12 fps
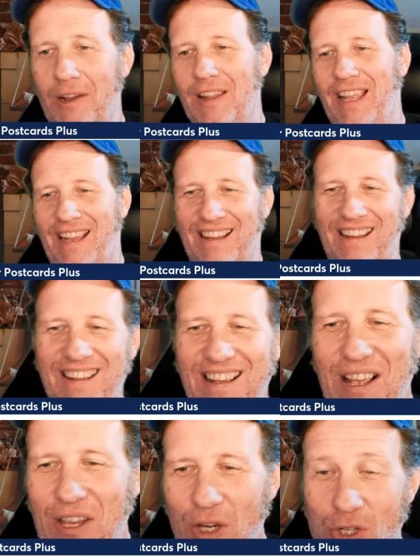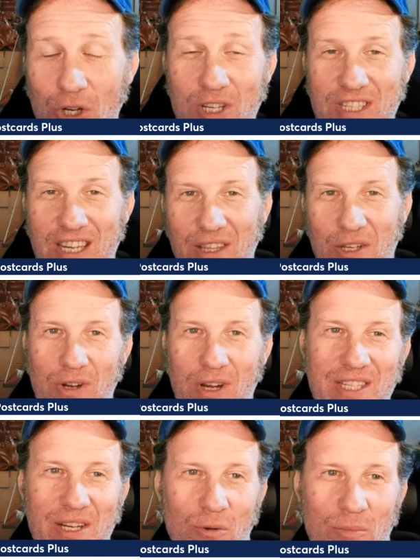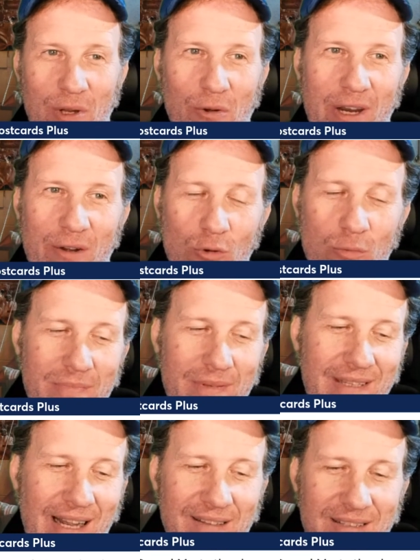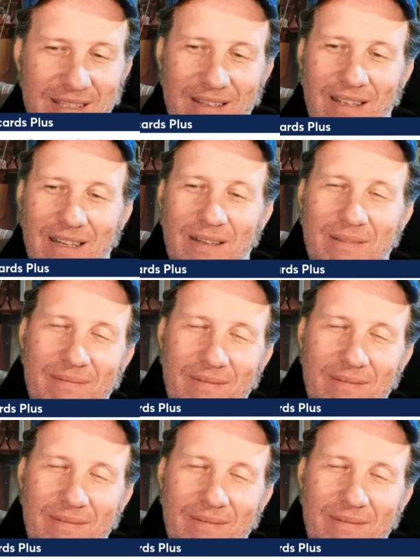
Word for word: like a uh, you should have seen the dressing room, the green room down uh